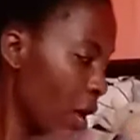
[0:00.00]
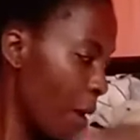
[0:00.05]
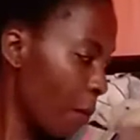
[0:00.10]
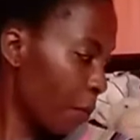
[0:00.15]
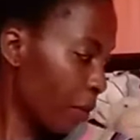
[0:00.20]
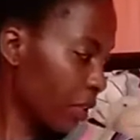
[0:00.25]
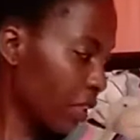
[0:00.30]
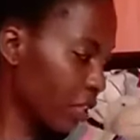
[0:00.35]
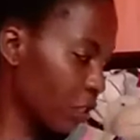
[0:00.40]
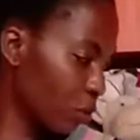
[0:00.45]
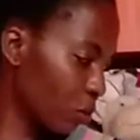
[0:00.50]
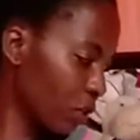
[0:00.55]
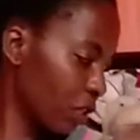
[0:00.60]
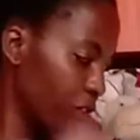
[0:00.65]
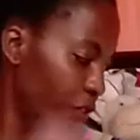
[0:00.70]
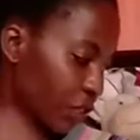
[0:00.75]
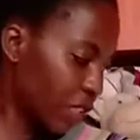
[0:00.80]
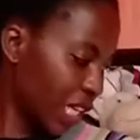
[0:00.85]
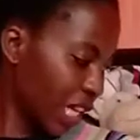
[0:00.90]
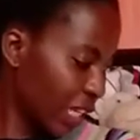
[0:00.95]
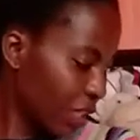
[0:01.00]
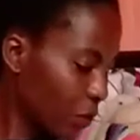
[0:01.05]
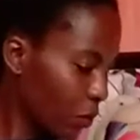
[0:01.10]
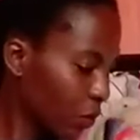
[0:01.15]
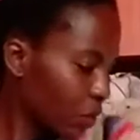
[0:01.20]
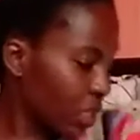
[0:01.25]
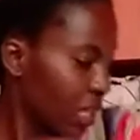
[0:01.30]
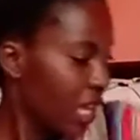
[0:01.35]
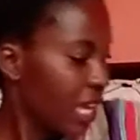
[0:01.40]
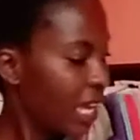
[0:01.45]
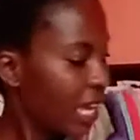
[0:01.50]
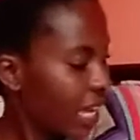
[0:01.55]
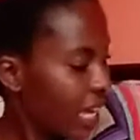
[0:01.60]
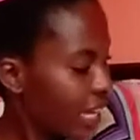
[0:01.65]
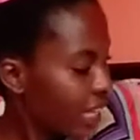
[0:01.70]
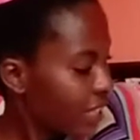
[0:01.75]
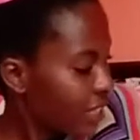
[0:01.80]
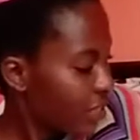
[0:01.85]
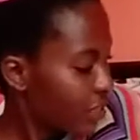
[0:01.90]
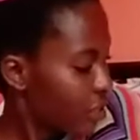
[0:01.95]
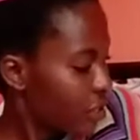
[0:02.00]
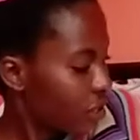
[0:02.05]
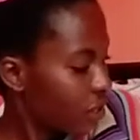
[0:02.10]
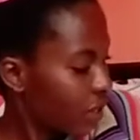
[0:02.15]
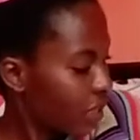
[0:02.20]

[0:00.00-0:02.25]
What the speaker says: but this one, if you take note, it is